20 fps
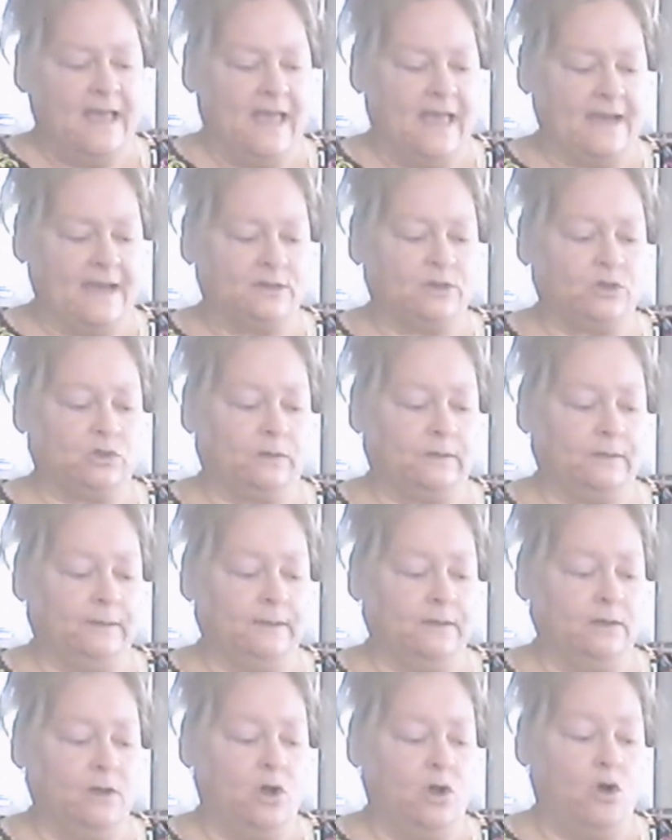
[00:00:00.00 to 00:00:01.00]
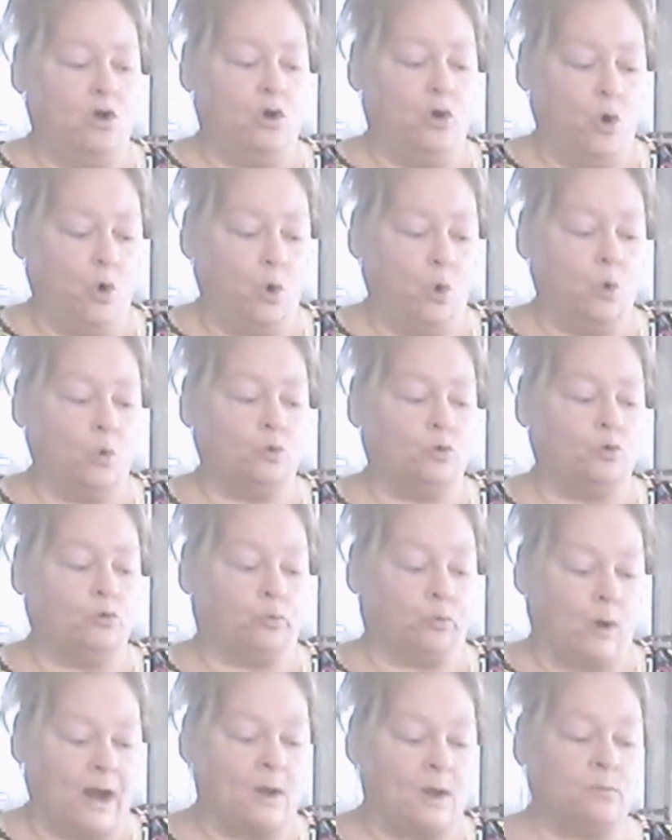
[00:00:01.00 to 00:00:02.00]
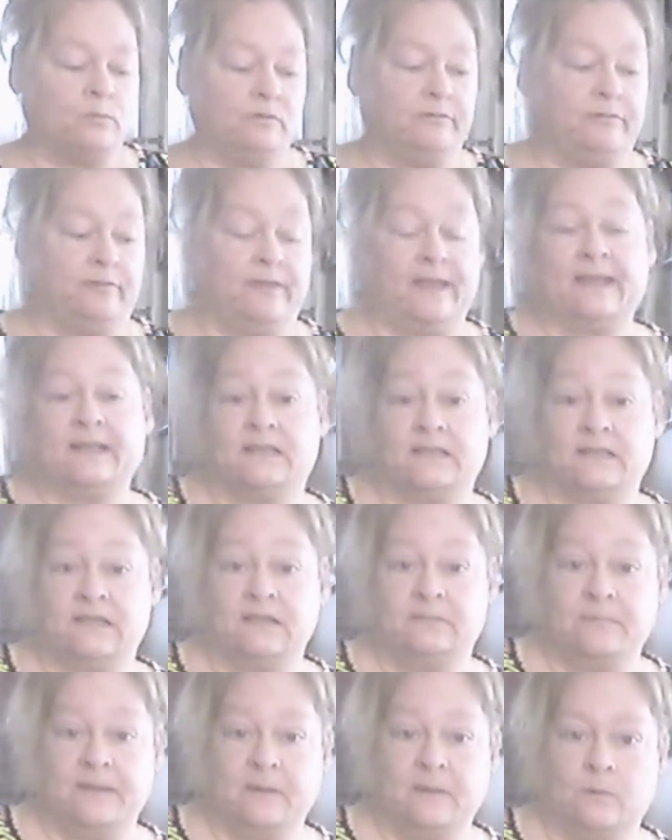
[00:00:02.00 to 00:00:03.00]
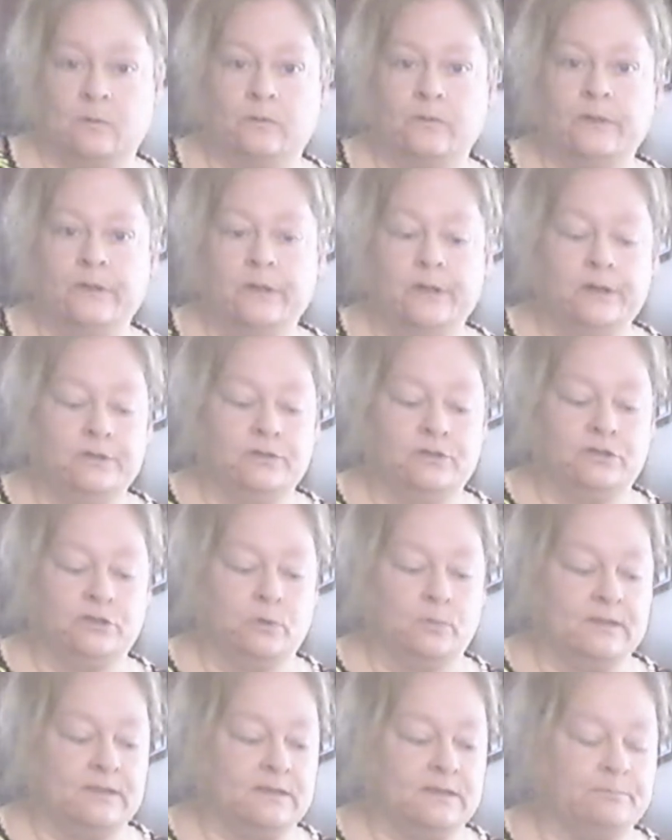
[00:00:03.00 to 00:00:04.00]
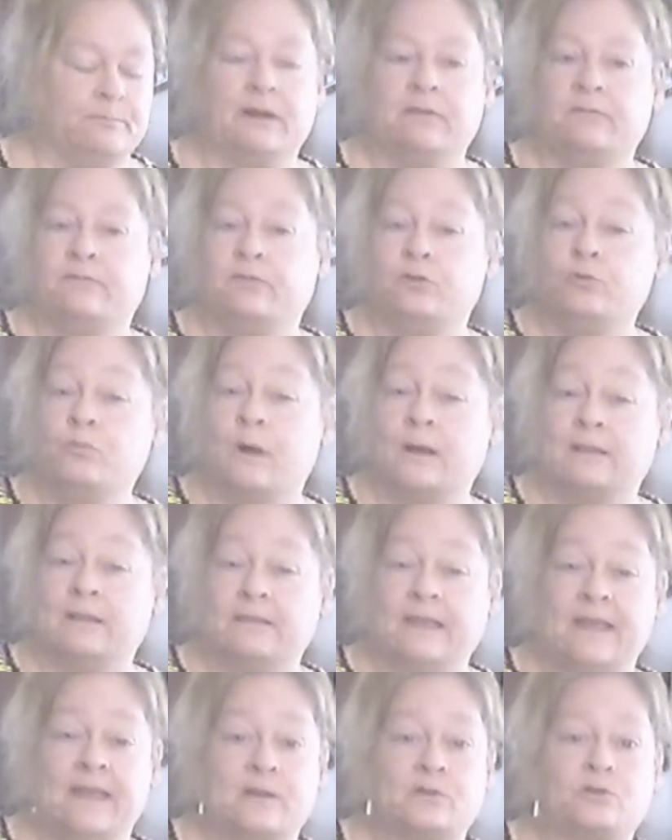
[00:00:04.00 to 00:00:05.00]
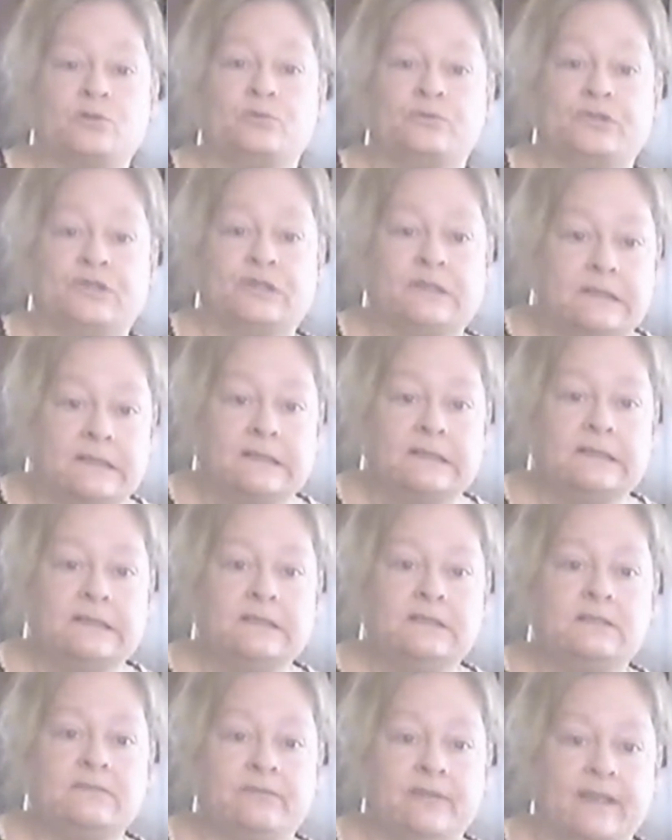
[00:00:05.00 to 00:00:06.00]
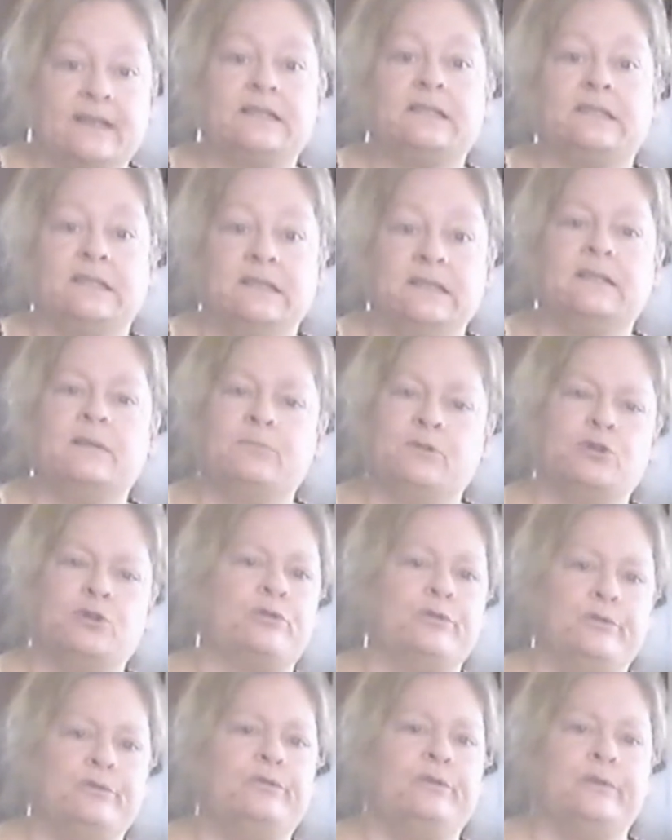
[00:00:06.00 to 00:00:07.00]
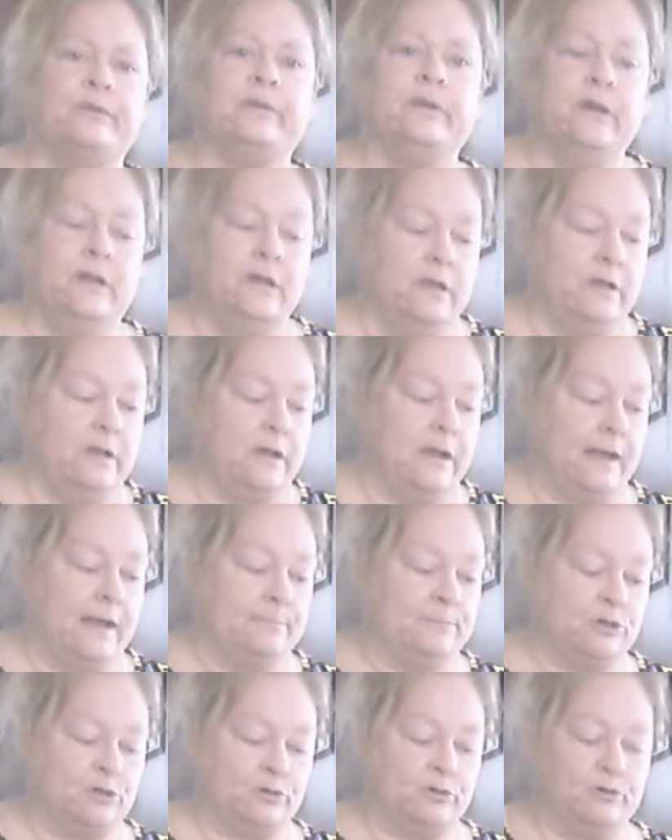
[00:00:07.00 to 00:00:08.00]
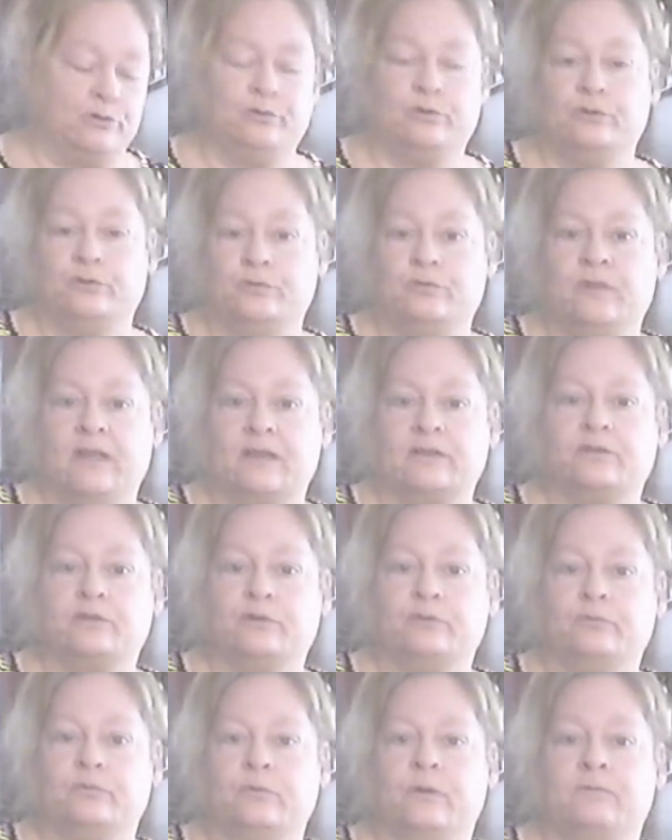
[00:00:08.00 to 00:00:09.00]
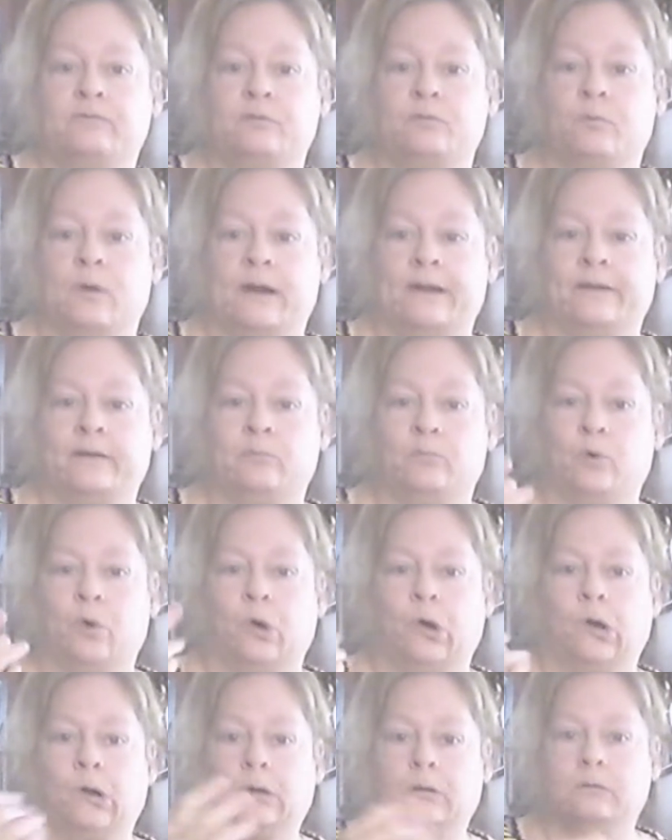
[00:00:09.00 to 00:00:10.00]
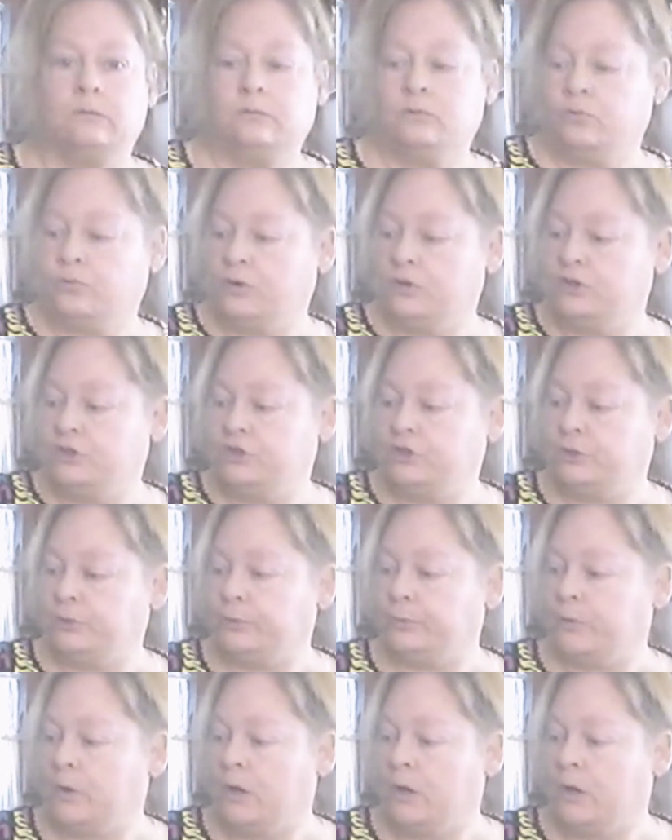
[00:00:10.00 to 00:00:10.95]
actually whole ground flaxseed meal. So it's. But if you wanted the actual seeds, flax seeds, I'm sure you could do that too if you wanted a more crunchier